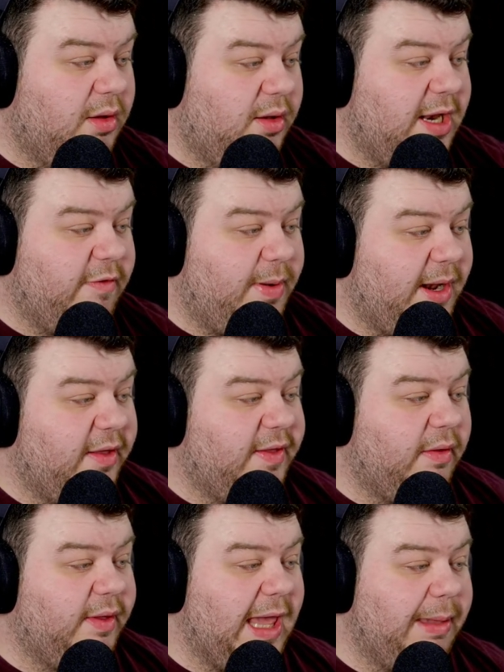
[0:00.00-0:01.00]
Never played a
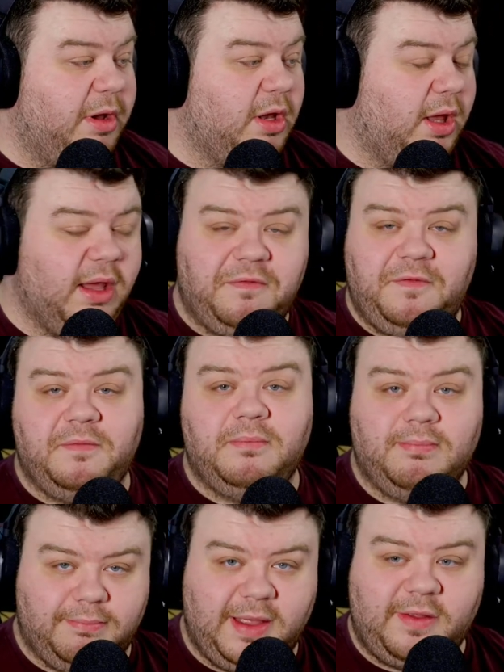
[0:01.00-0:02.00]
Zelda game in your life.
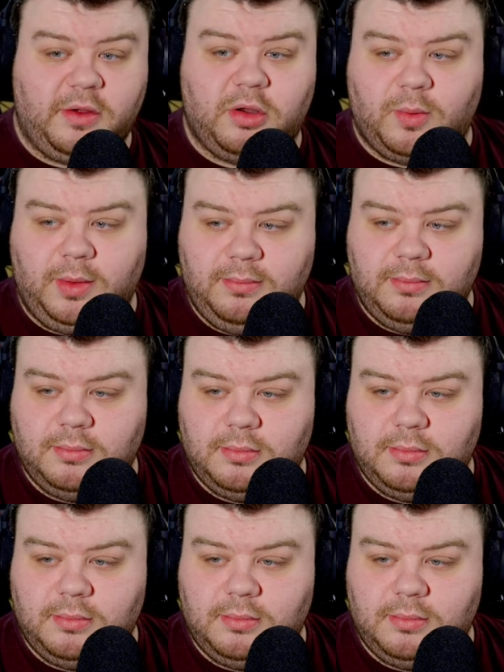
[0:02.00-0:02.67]
That's a good one.